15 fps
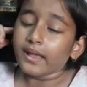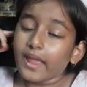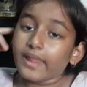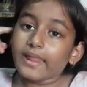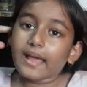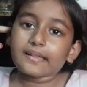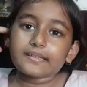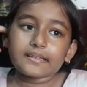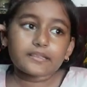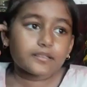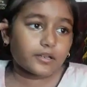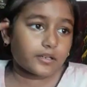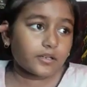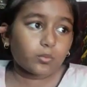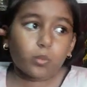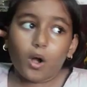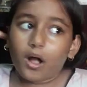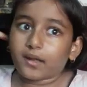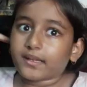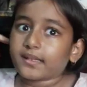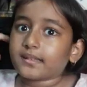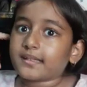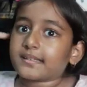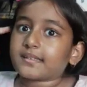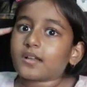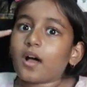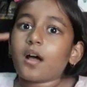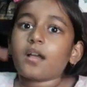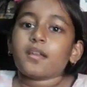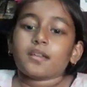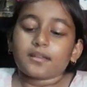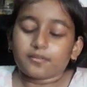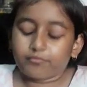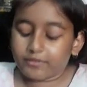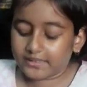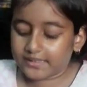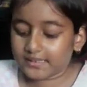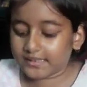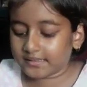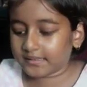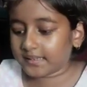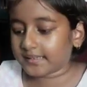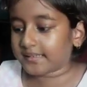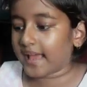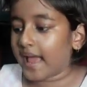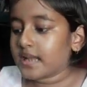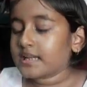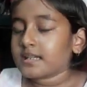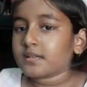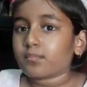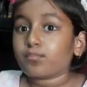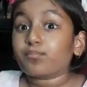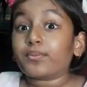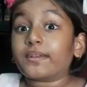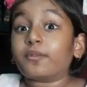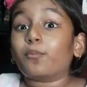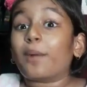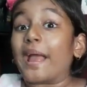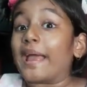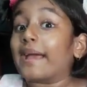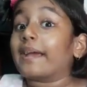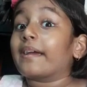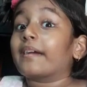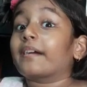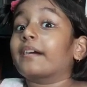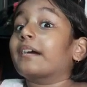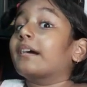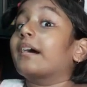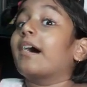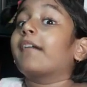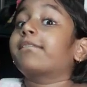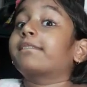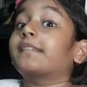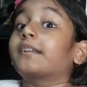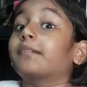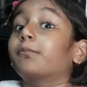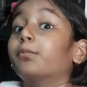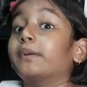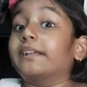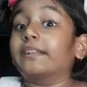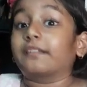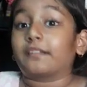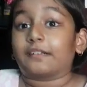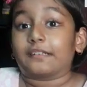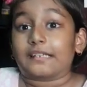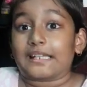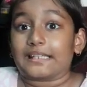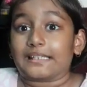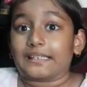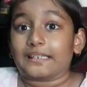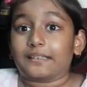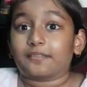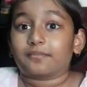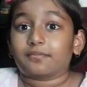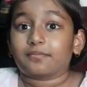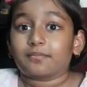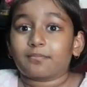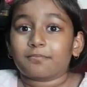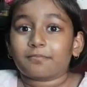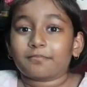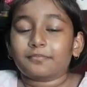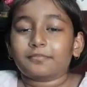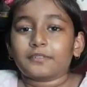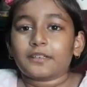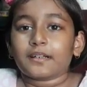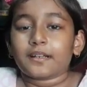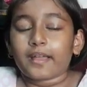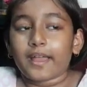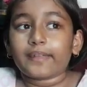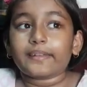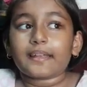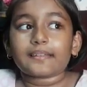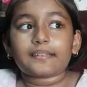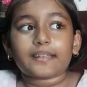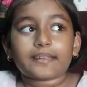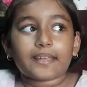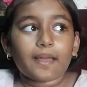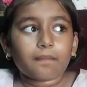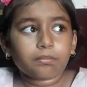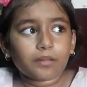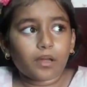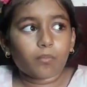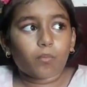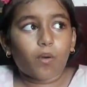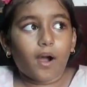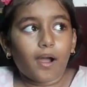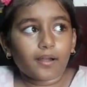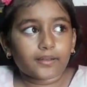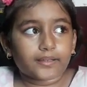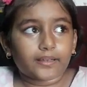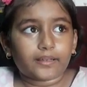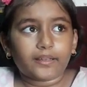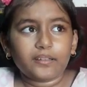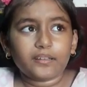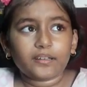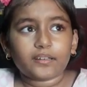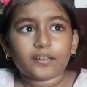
And as they started walking, they saw written in the sand, Beware of the Wheelers. And as they kept on walking,